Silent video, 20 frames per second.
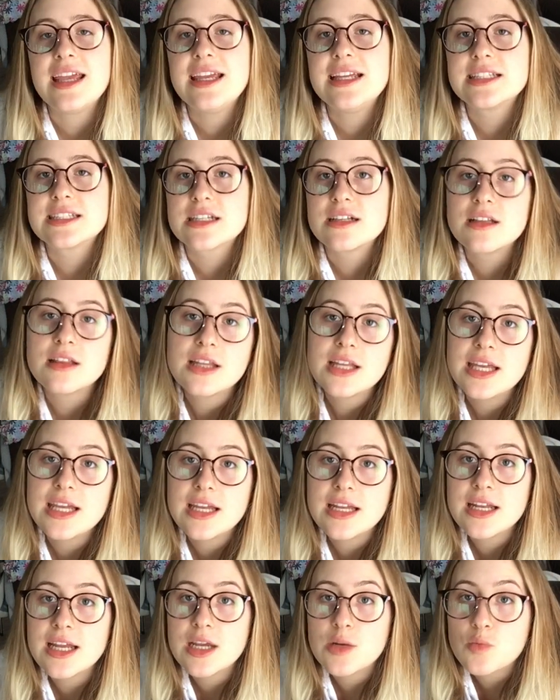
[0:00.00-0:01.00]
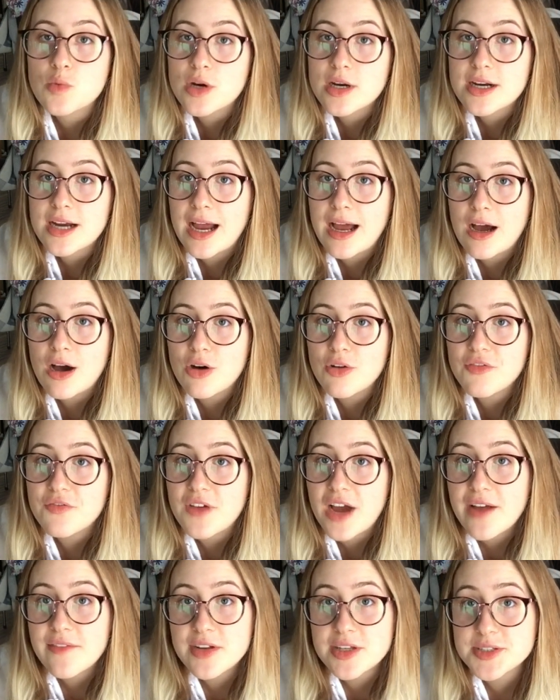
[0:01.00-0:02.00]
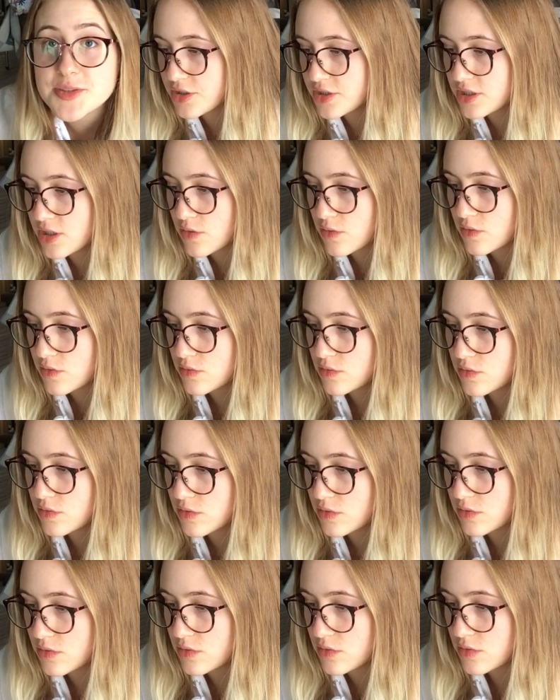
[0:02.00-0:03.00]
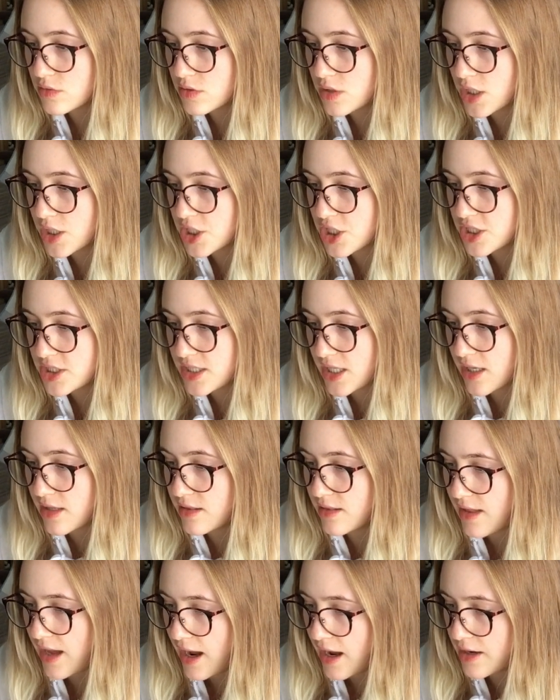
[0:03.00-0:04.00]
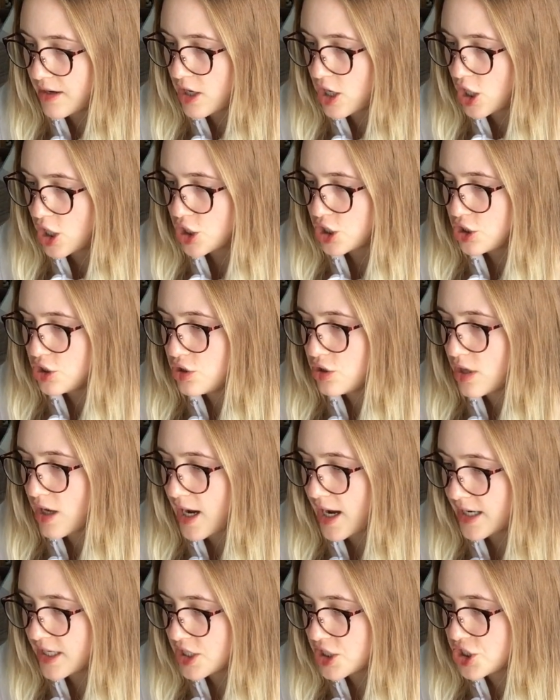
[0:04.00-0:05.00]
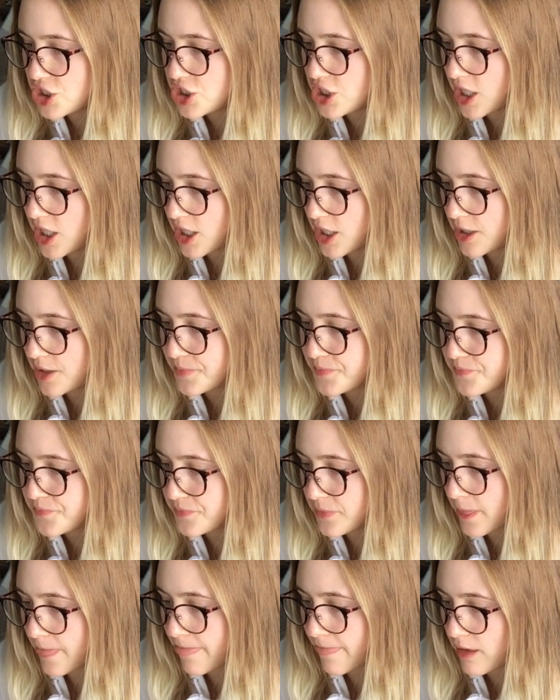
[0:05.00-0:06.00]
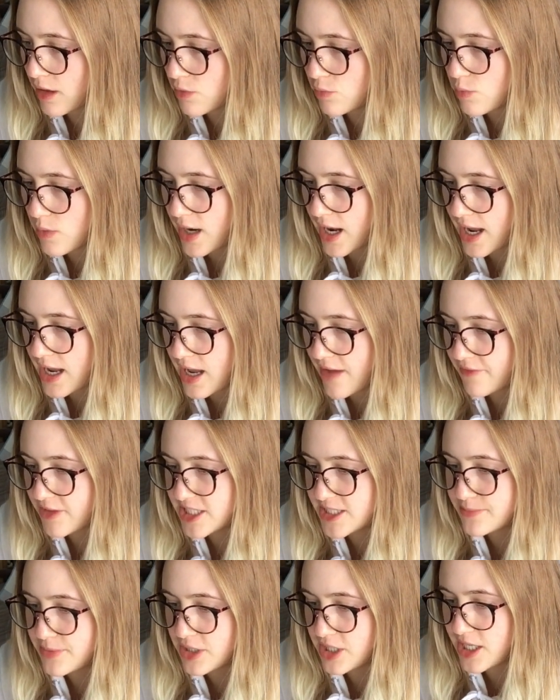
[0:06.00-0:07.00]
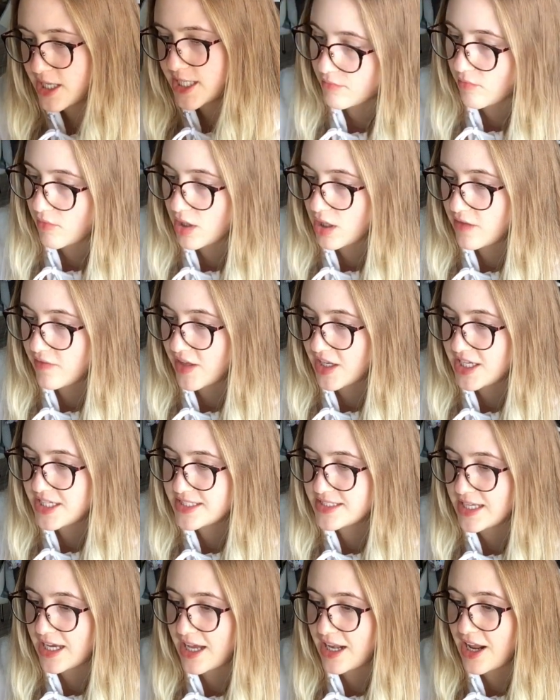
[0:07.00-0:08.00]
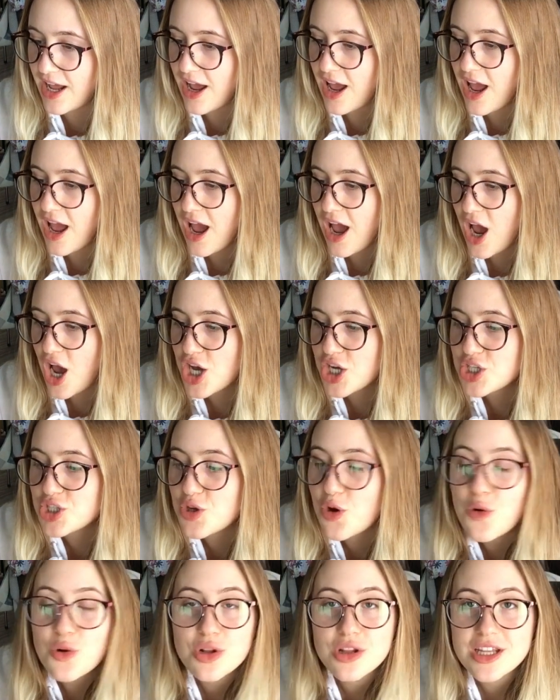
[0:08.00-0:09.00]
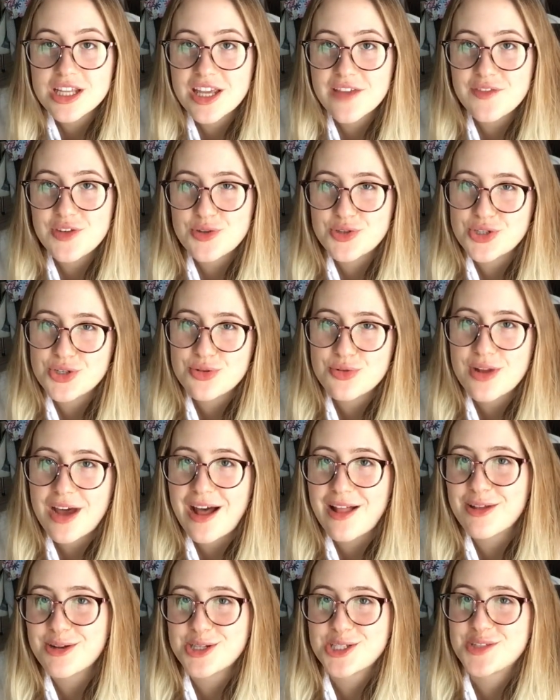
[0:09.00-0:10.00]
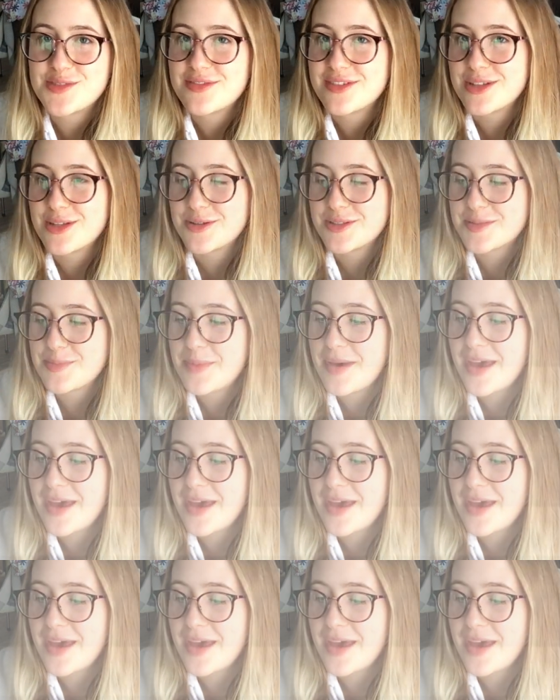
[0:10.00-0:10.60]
eat clean and work out 5 days a week. So understand that I can share what I have experienced. And then he said, totally give you $2 for those